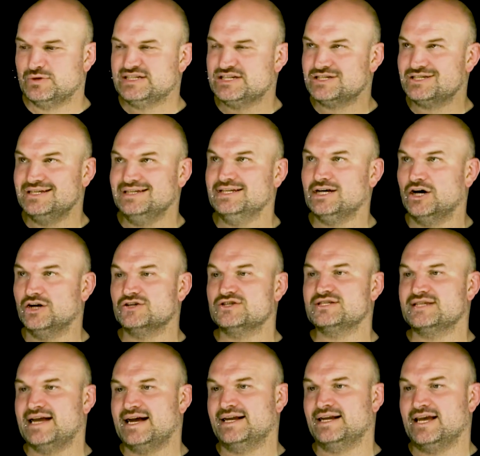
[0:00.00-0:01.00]
we just need to
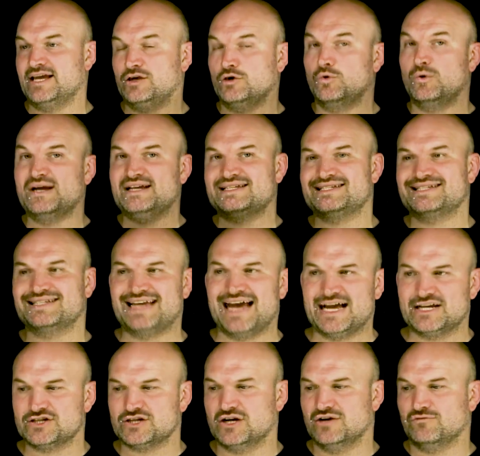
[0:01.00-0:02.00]
understand a quick
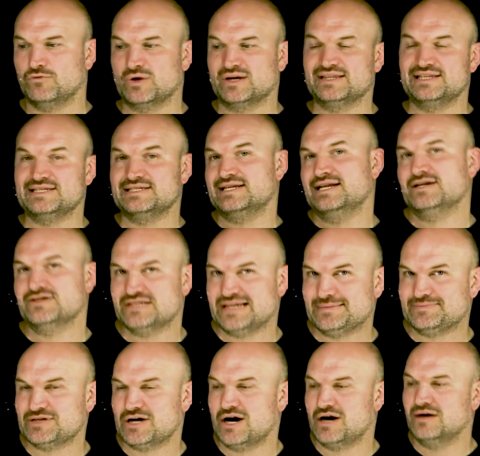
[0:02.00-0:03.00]
sketch of where these
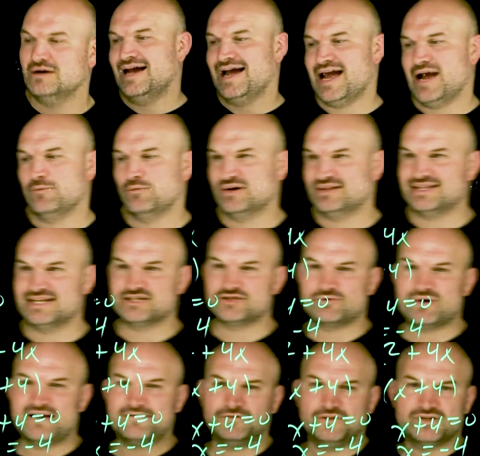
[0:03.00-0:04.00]
intercepts are and what this
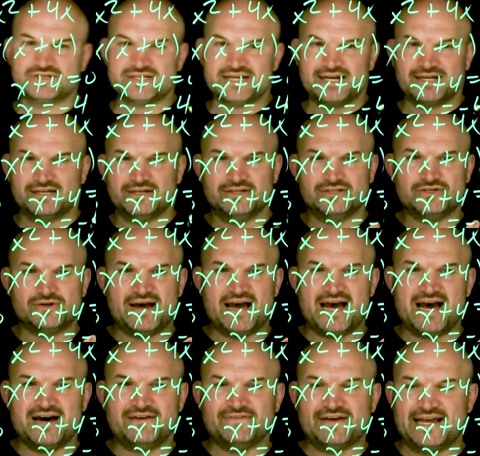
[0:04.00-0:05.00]
graph looks like. So I
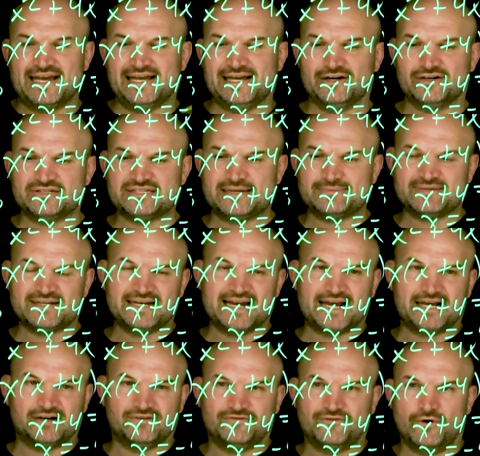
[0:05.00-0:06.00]
have an intercept at
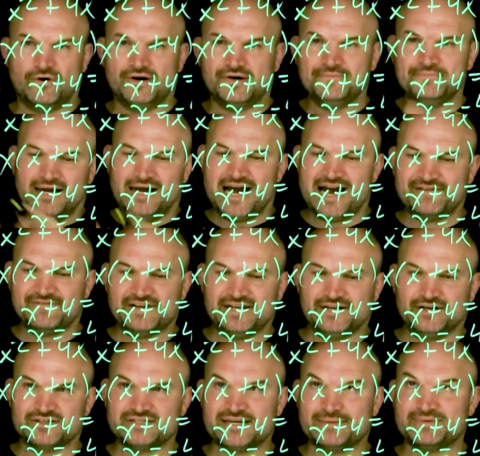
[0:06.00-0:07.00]
negative four, I have an
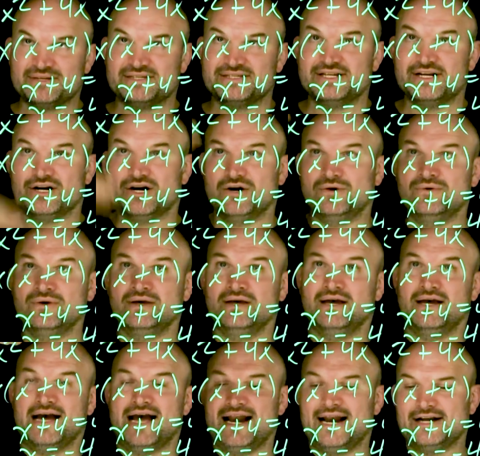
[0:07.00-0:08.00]
intercept at zero,
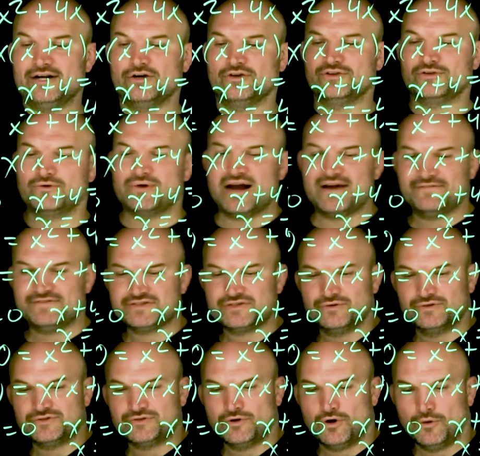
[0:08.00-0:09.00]
and I know the graph is
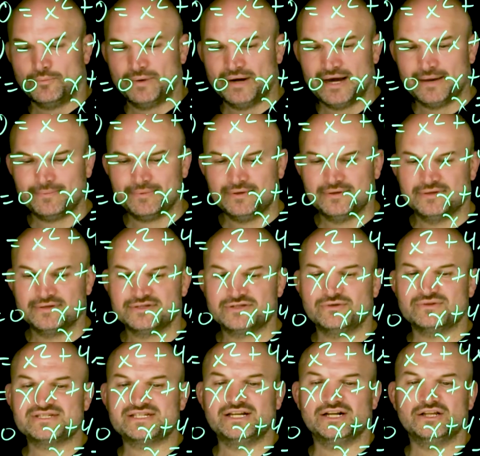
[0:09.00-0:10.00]
going to open up.
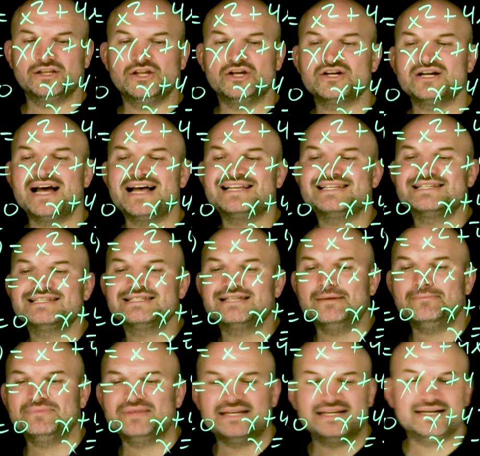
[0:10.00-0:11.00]
So it's gonna look
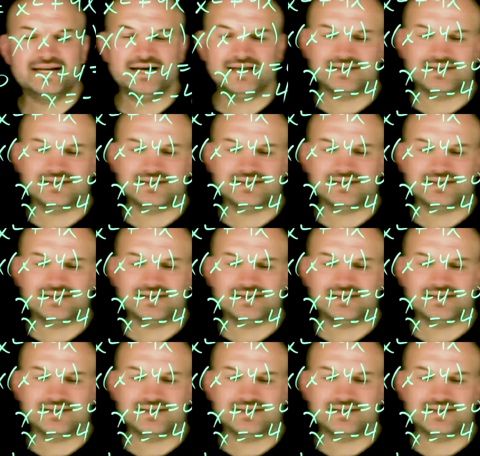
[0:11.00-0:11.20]
something